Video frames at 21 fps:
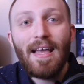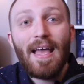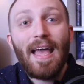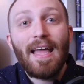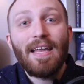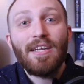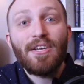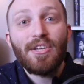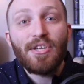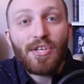
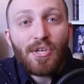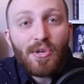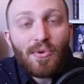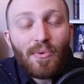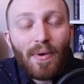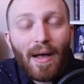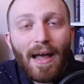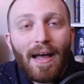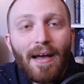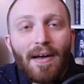And you
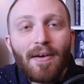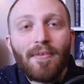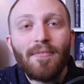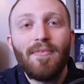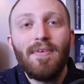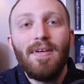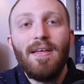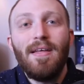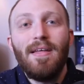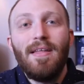
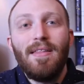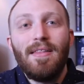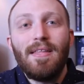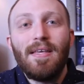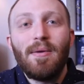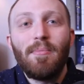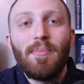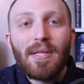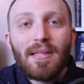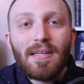have the
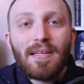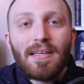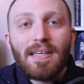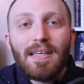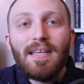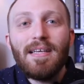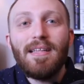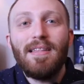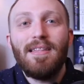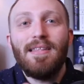
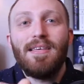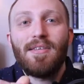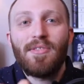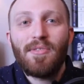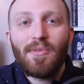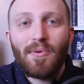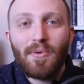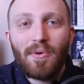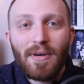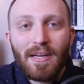ability, the
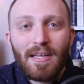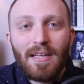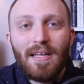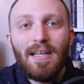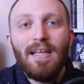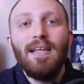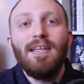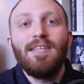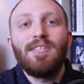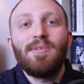authority
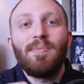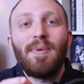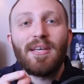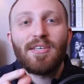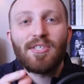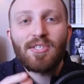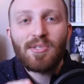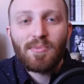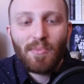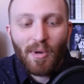to
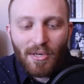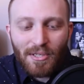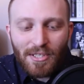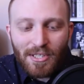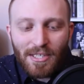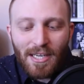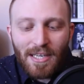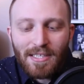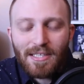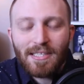make small
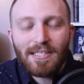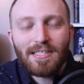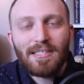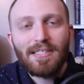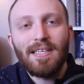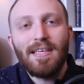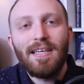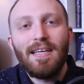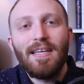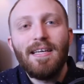
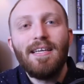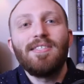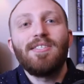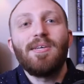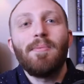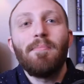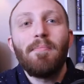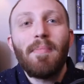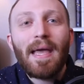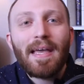changes
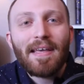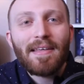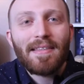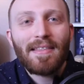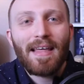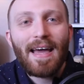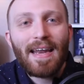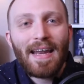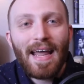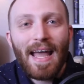to make
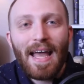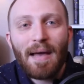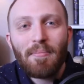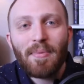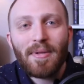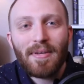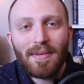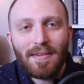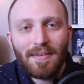that happen.